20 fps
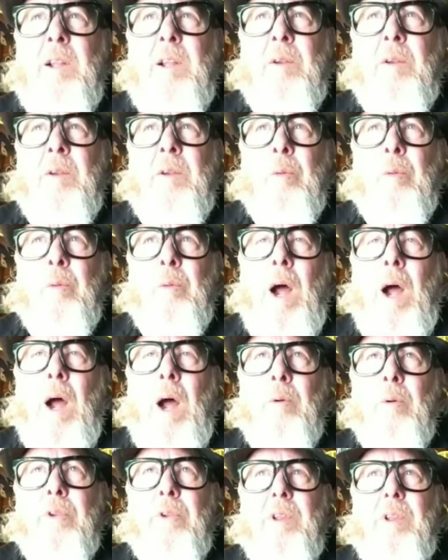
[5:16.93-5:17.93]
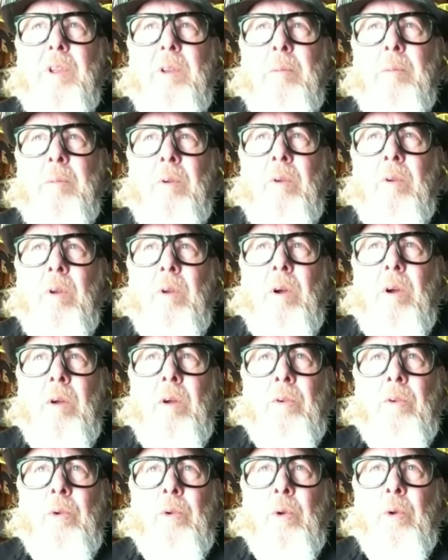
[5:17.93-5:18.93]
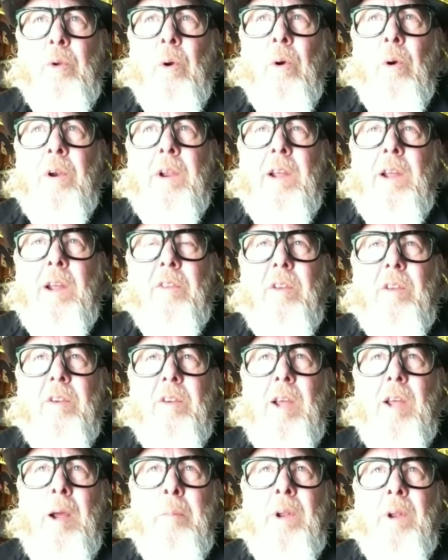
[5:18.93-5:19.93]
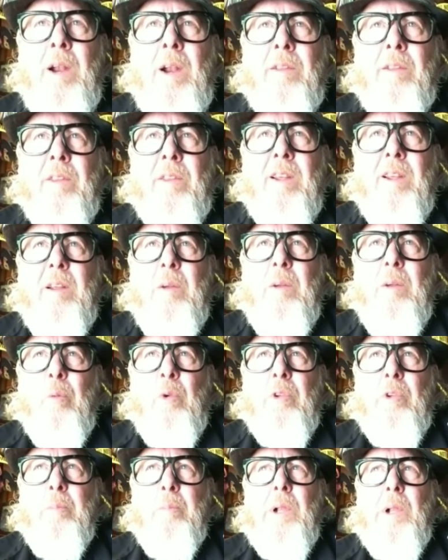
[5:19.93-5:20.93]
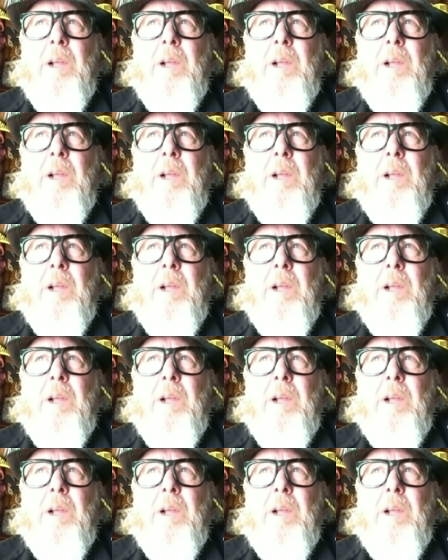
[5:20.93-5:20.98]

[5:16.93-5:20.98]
Um, I think, and I was in uh, New York at the time, and I think it was